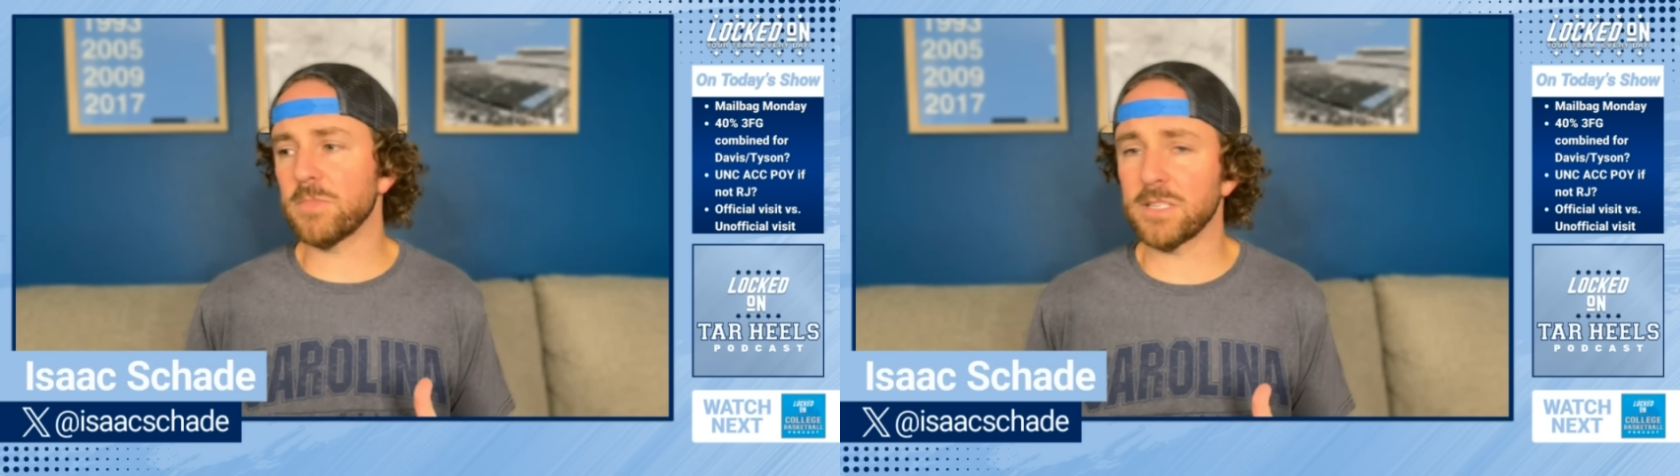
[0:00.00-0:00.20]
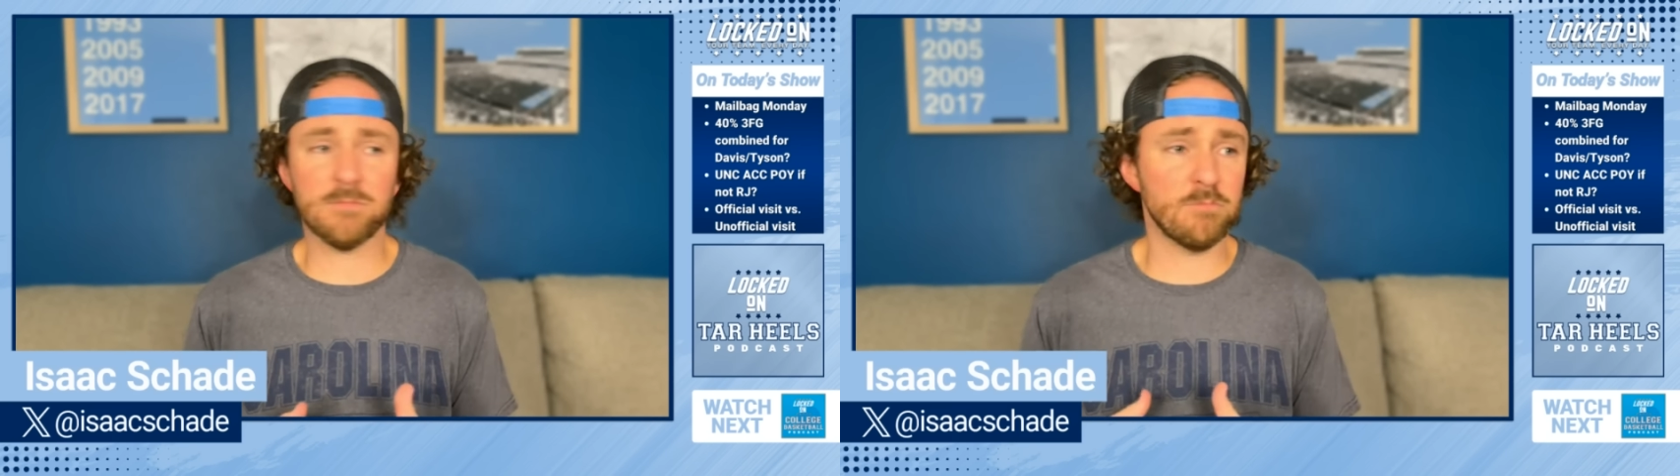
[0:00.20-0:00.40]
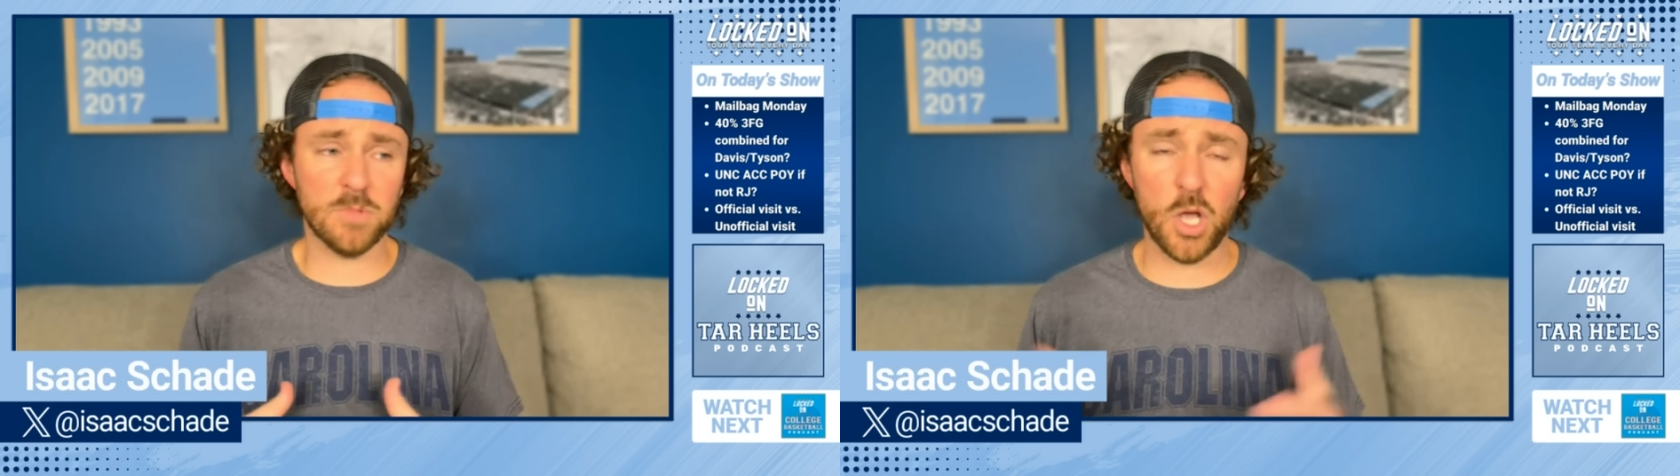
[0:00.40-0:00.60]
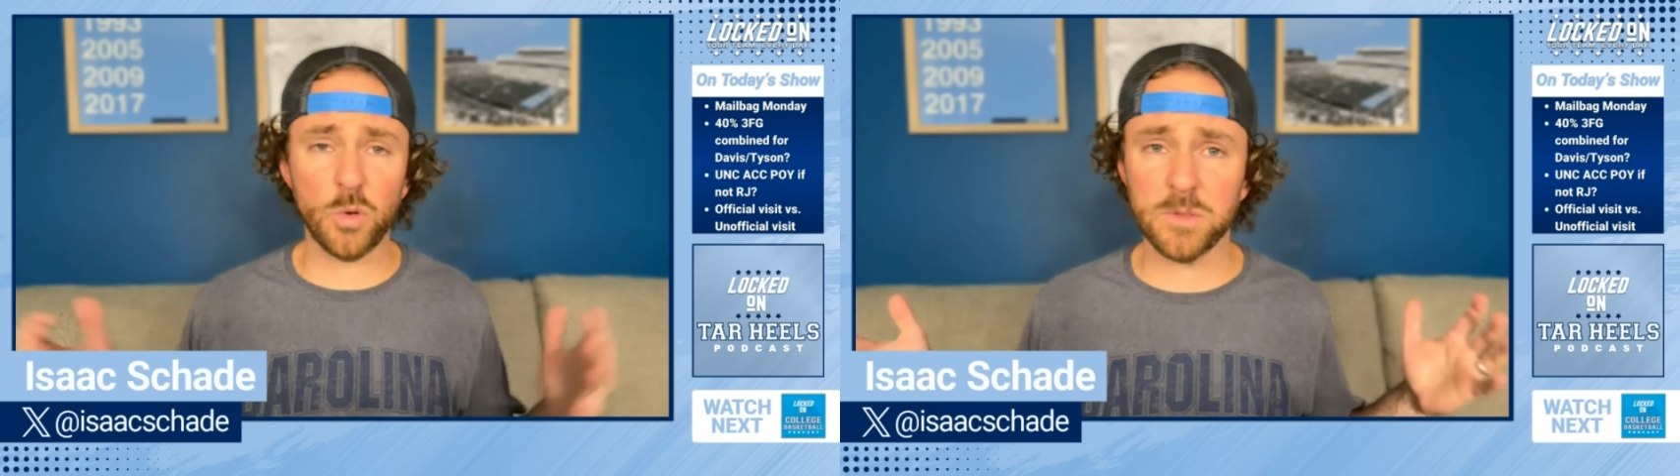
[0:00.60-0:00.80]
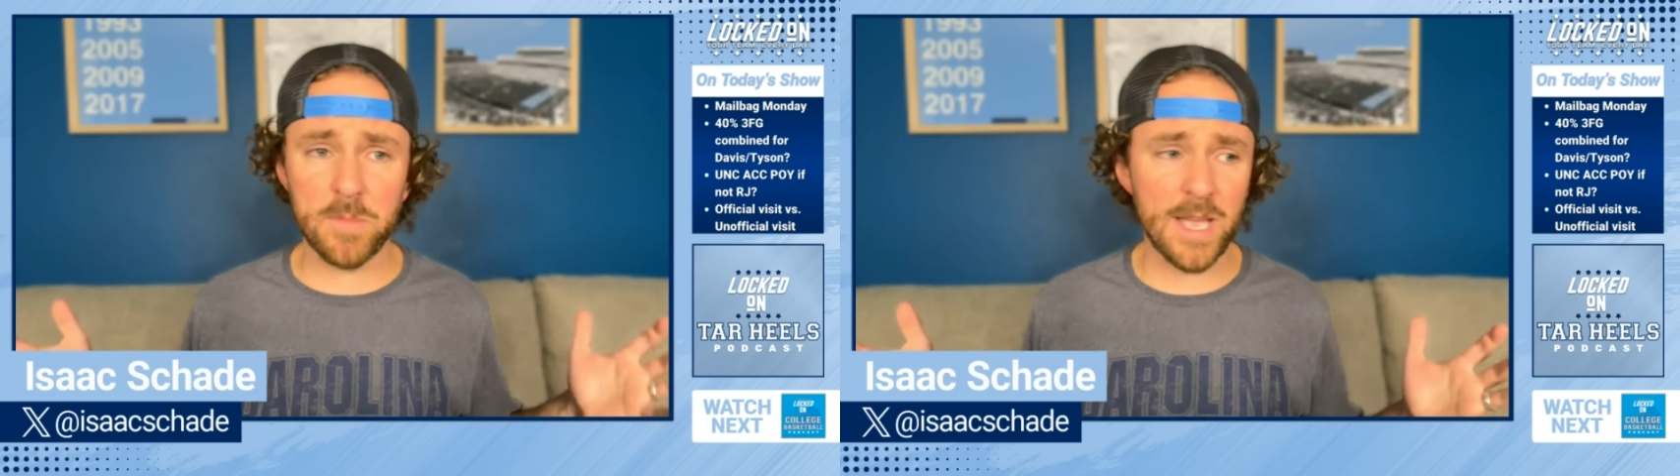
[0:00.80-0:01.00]
just
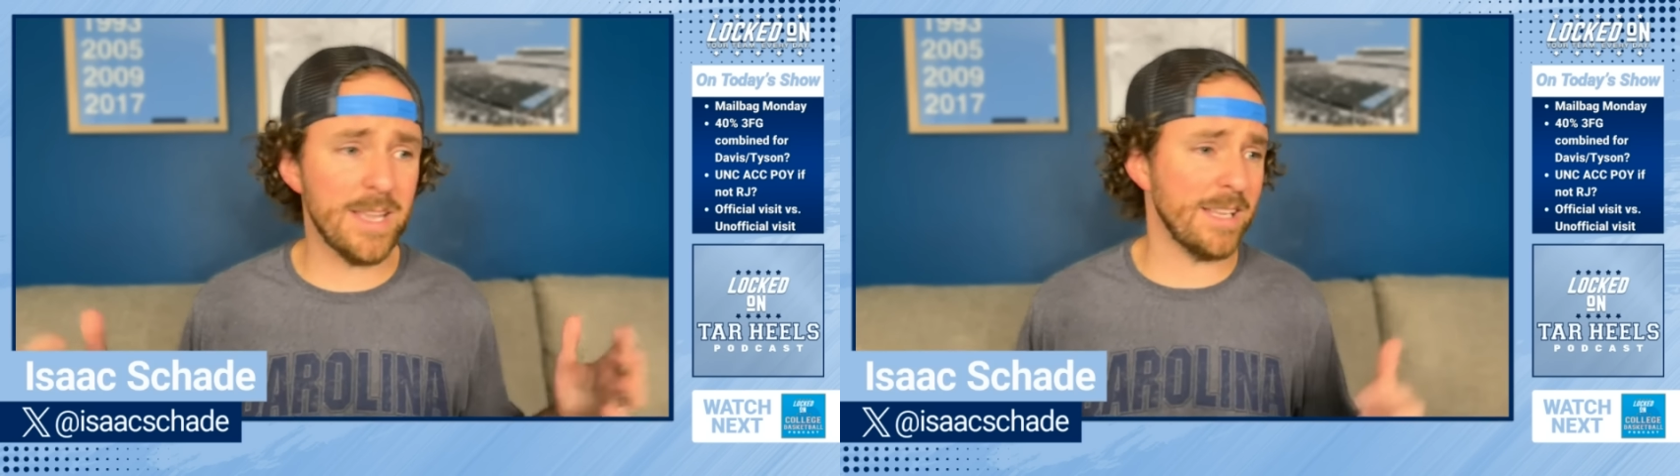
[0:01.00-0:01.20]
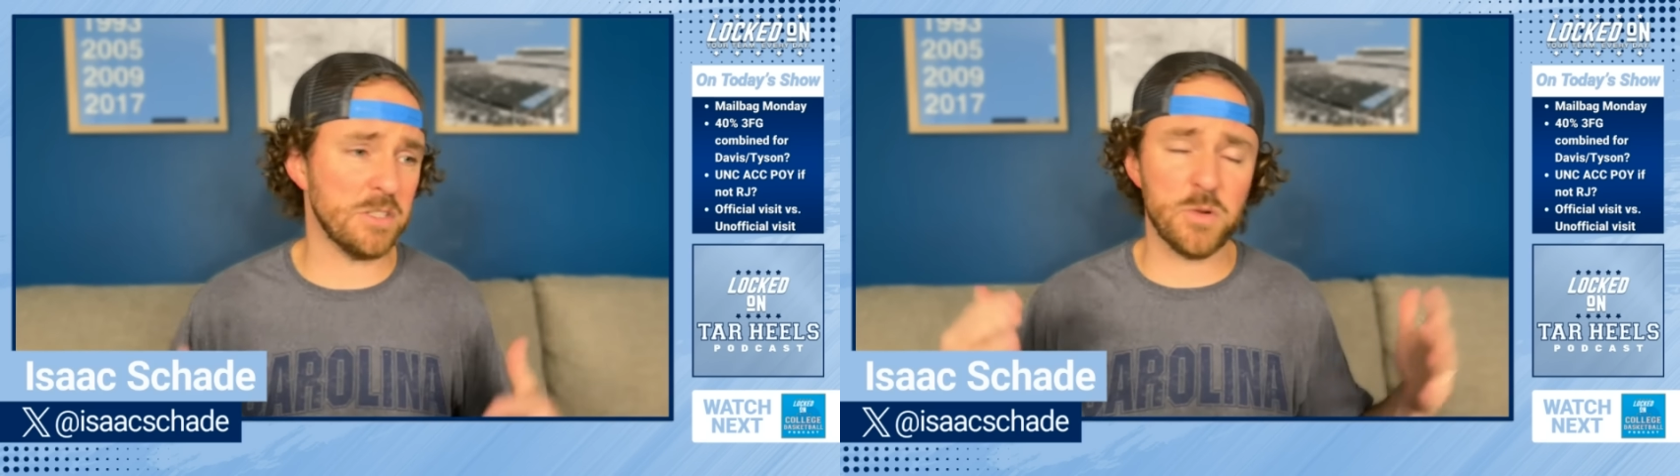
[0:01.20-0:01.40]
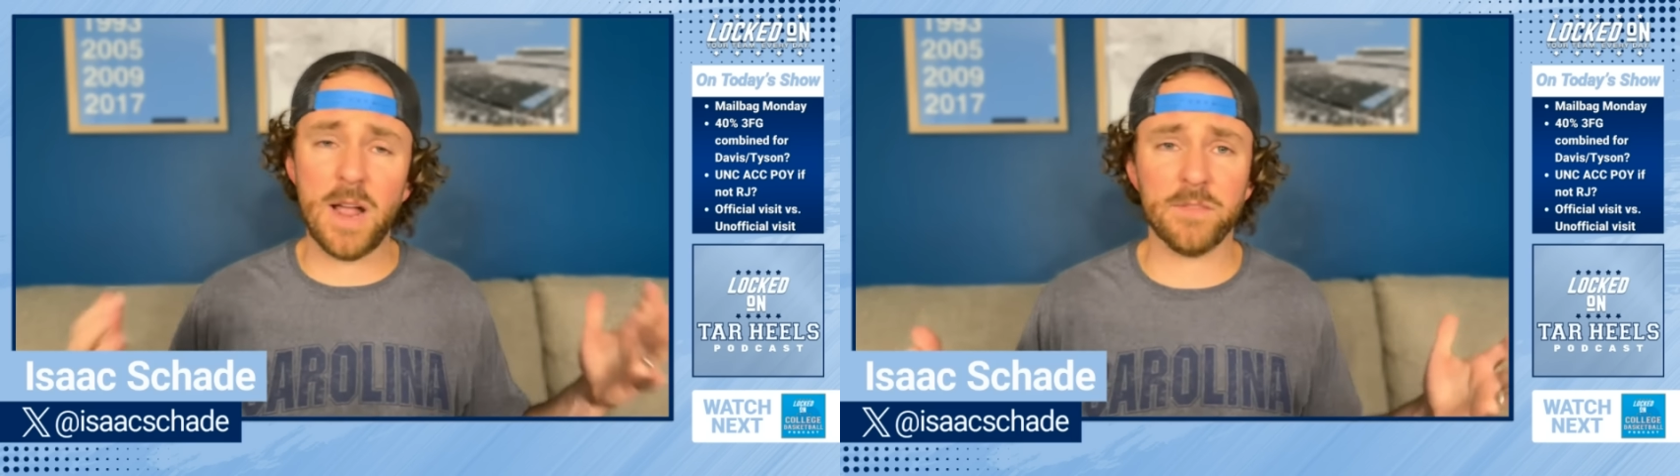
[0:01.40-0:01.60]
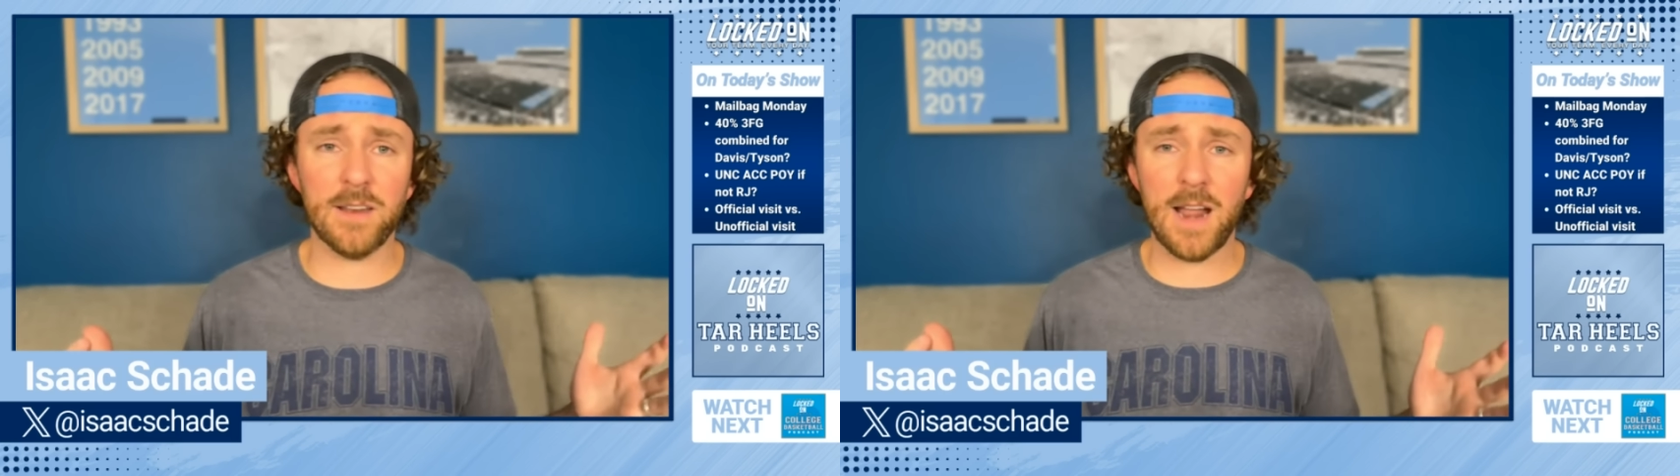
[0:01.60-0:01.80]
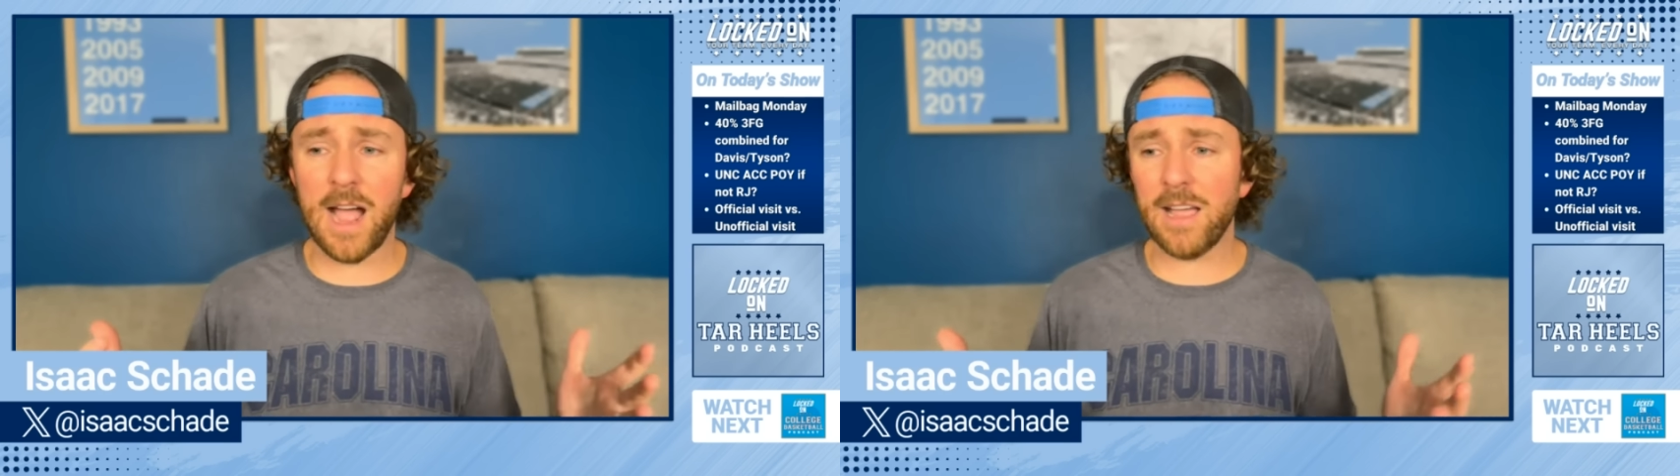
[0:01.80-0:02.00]
goes big, gets
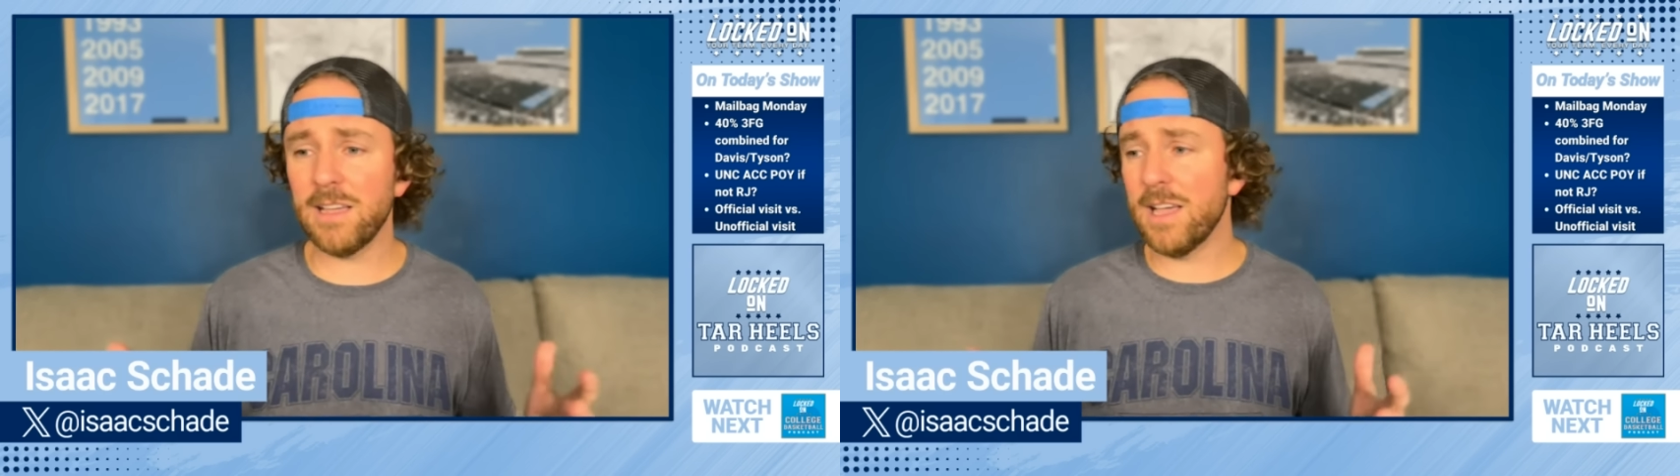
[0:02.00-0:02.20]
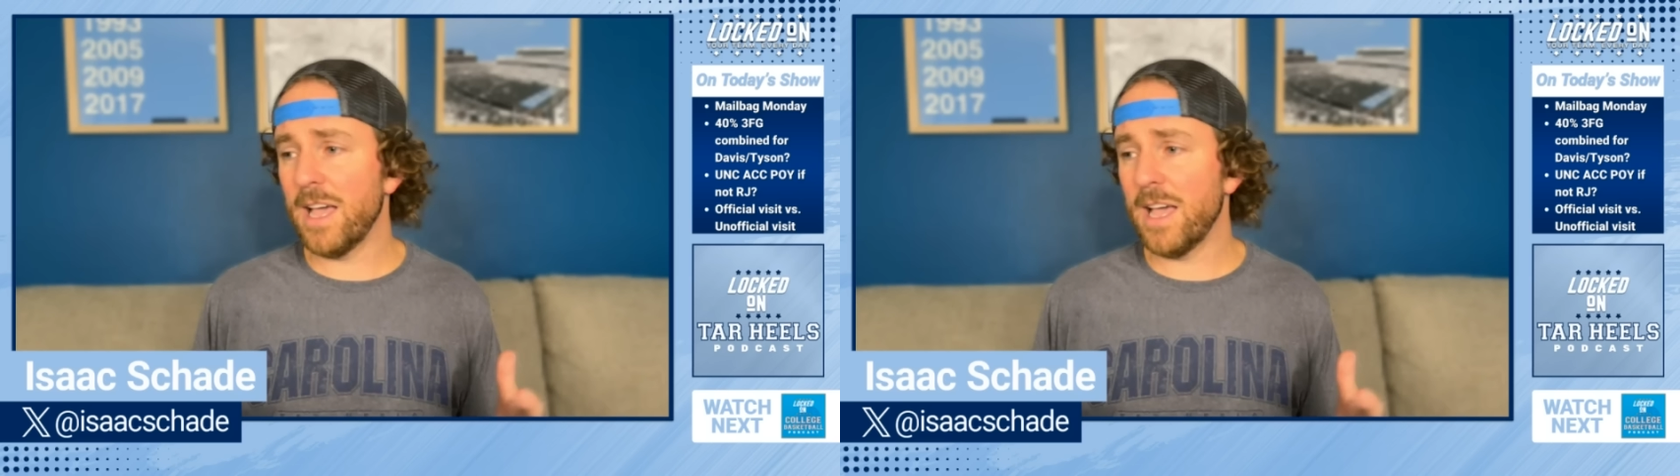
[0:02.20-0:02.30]
drafted high.